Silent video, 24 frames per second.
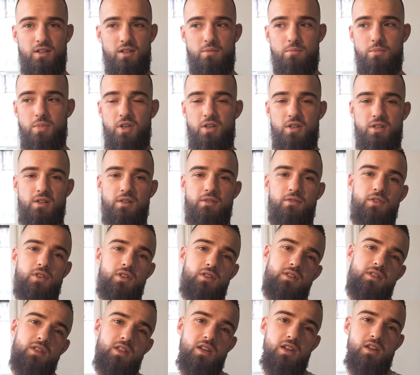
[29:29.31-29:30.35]
Because if
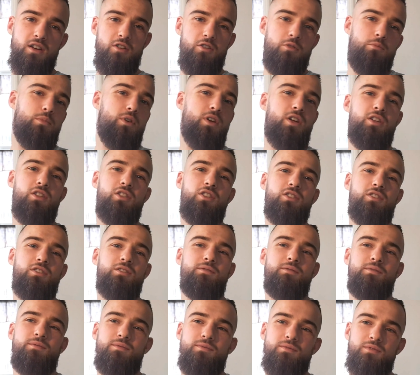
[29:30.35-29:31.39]
it's the inner bitch,
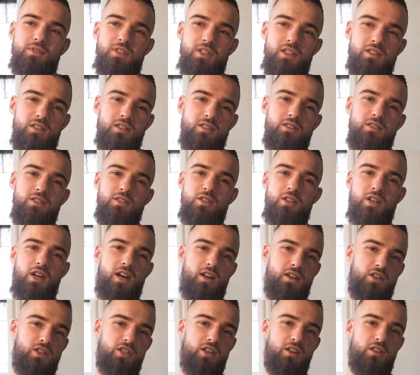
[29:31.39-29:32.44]
then you
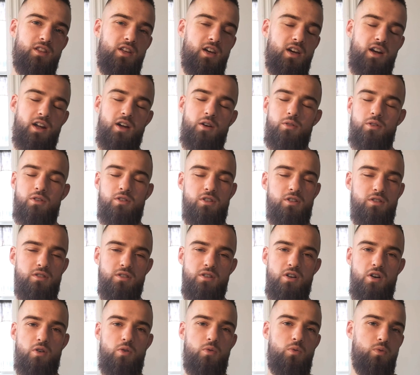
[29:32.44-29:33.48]
gotta shut that out and just
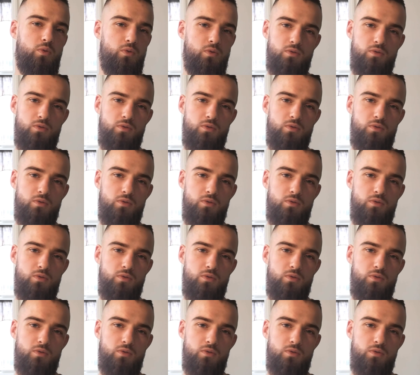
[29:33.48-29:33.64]
go.